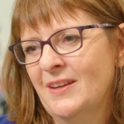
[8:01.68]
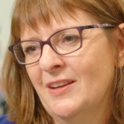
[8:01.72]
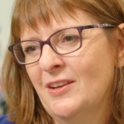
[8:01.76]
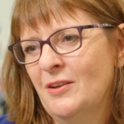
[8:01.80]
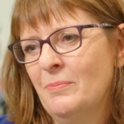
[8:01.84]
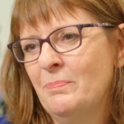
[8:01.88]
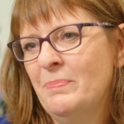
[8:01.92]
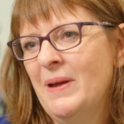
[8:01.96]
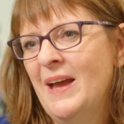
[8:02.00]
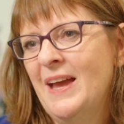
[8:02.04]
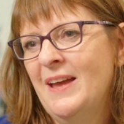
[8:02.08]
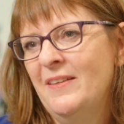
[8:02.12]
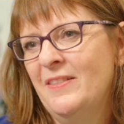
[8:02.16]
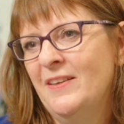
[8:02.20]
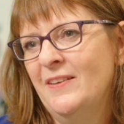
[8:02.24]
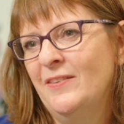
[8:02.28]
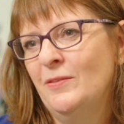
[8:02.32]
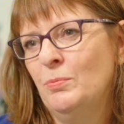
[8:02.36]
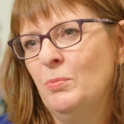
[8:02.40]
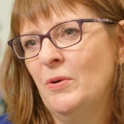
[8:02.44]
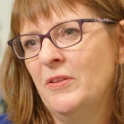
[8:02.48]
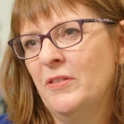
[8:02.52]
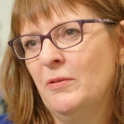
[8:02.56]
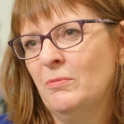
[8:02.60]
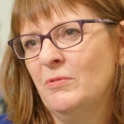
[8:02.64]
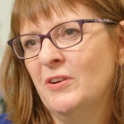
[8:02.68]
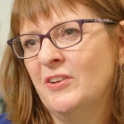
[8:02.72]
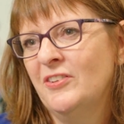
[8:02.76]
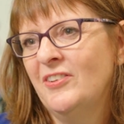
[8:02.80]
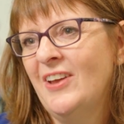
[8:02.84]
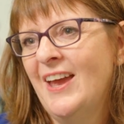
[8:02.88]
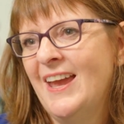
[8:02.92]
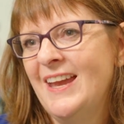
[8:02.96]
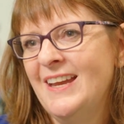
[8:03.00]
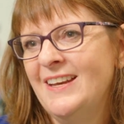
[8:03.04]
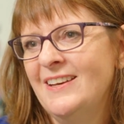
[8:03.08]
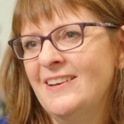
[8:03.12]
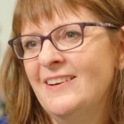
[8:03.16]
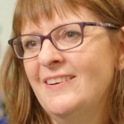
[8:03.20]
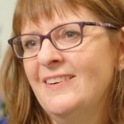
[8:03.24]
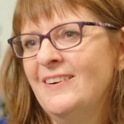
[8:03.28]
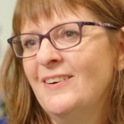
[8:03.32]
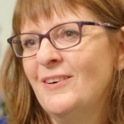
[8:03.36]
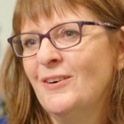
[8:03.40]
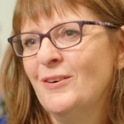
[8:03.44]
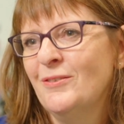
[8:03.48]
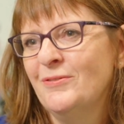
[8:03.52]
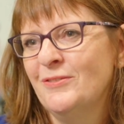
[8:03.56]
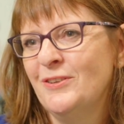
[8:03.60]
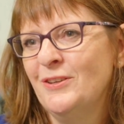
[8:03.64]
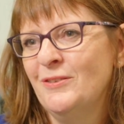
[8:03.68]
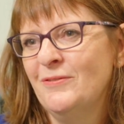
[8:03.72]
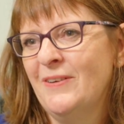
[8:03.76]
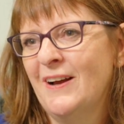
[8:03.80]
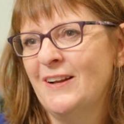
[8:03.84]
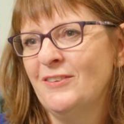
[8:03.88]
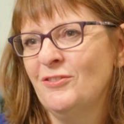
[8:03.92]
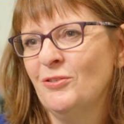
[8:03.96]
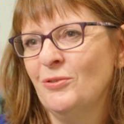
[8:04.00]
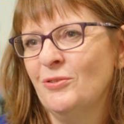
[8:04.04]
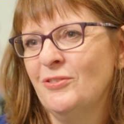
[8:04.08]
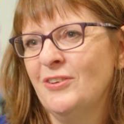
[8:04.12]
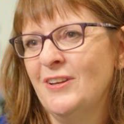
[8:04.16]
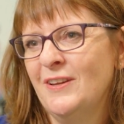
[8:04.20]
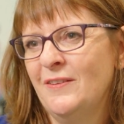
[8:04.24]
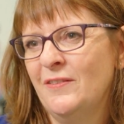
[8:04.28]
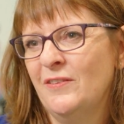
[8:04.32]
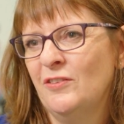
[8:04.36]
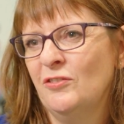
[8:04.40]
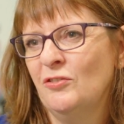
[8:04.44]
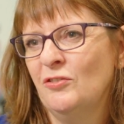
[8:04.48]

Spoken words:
compare this with a retainer after you've had your teeth